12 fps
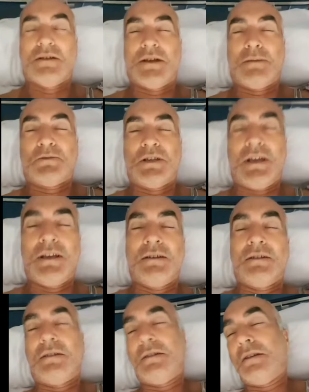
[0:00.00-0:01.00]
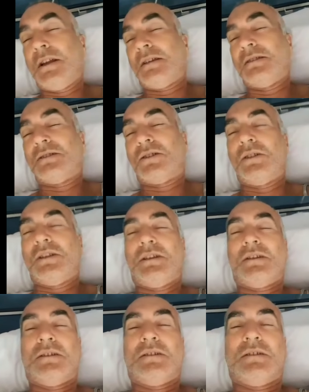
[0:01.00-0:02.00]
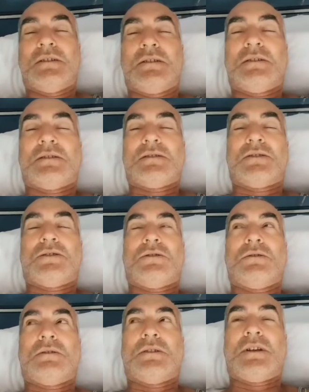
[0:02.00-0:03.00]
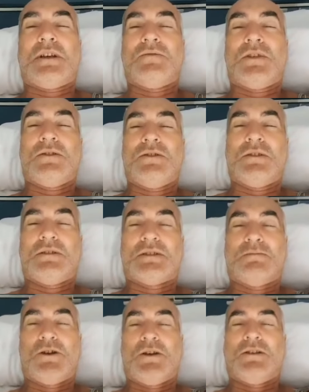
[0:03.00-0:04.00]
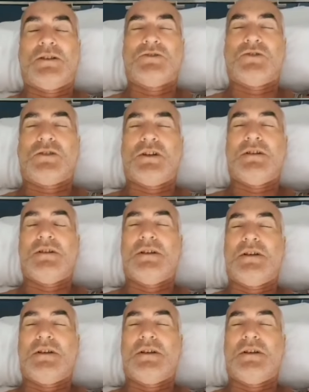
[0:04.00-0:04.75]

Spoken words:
Update, neck is clear, so I have no spinal injury.